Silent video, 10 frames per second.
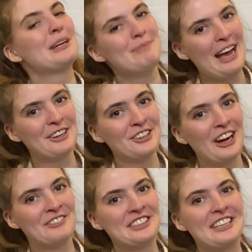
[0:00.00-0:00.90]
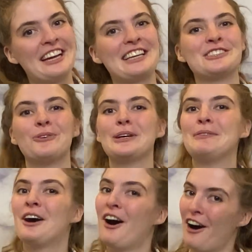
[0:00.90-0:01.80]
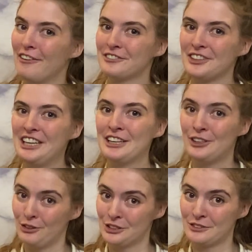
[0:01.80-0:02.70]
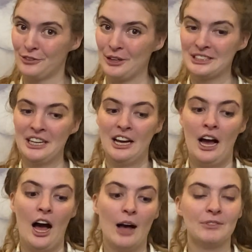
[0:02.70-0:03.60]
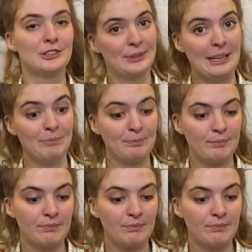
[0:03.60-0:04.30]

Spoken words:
commander of the deck is going to be Hoffrey Ghostforge. Let's read it.